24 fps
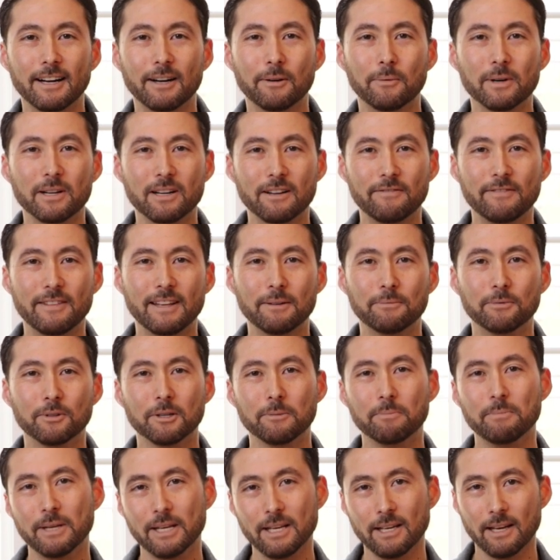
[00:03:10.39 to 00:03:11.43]
one of them
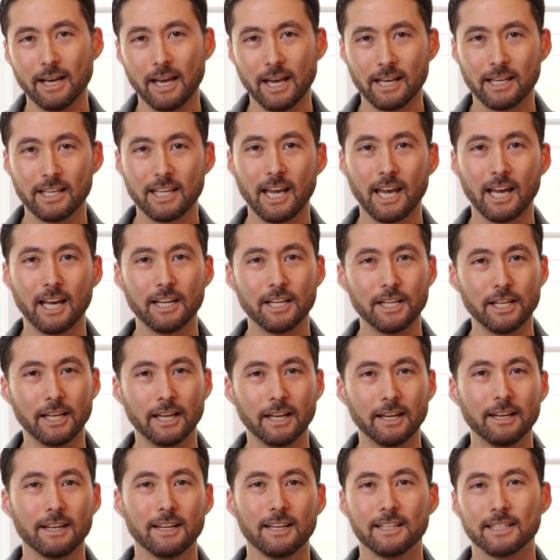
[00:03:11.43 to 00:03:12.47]
would be
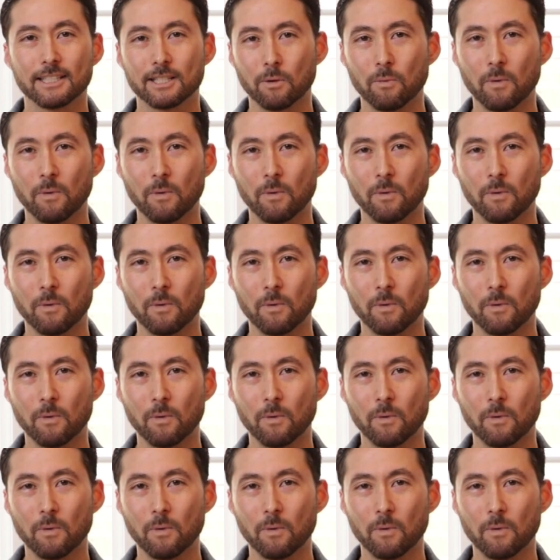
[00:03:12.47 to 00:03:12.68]
it's